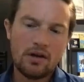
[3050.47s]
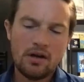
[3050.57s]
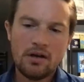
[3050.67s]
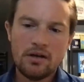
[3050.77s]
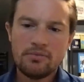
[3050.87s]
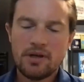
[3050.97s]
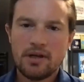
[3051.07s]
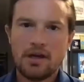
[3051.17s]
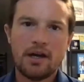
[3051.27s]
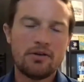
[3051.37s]

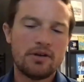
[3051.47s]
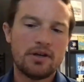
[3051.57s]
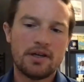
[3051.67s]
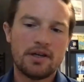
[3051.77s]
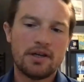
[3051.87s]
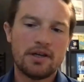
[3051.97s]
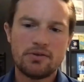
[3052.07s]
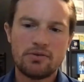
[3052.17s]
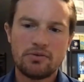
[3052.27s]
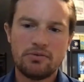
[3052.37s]
I
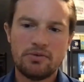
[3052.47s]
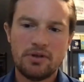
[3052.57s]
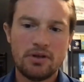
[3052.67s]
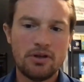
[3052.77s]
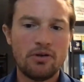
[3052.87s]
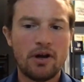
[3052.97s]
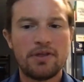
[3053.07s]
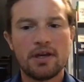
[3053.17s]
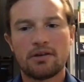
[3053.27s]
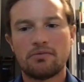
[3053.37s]
don't. So
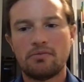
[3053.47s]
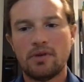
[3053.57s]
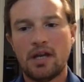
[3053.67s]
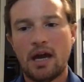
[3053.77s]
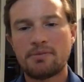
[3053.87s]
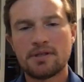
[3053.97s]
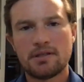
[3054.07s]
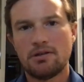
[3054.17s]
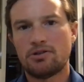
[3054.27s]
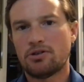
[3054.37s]
I think an
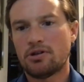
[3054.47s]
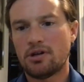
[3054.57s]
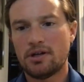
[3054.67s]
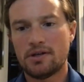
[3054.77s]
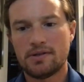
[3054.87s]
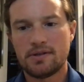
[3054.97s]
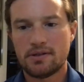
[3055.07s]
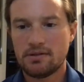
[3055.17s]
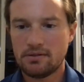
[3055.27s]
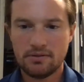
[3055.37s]
absent seizure
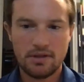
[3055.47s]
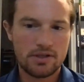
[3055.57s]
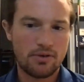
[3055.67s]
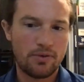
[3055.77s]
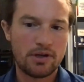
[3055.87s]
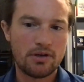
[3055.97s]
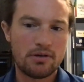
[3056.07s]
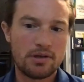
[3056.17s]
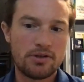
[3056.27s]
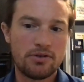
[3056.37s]
is a
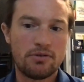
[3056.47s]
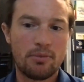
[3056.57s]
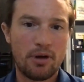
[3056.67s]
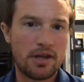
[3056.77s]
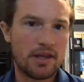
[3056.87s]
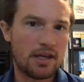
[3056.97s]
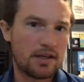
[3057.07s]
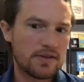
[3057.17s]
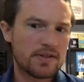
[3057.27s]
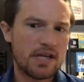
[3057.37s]
window into a brain that
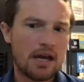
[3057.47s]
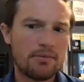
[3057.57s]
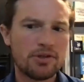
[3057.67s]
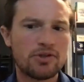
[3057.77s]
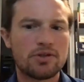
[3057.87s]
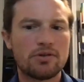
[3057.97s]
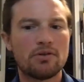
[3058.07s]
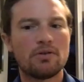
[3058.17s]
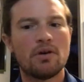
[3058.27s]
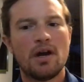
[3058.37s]
is damaged.
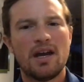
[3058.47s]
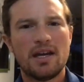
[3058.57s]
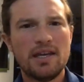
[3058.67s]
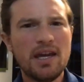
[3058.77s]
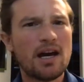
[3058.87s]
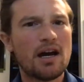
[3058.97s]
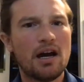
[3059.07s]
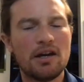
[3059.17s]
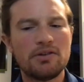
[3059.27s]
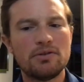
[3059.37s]
So yeah,
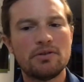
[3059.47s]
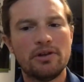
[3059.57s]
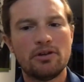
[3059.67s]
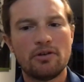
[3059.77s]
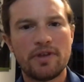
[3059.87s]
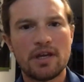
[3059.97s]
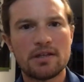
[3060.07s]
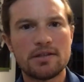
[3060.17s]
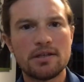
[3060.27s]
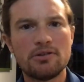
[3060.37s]
I do. If they
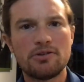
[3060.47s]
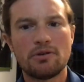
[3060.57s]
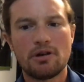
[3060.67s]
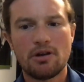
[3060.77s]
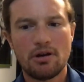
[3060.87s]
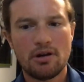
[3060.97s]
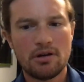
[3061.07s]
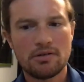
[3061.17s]
continue to occur,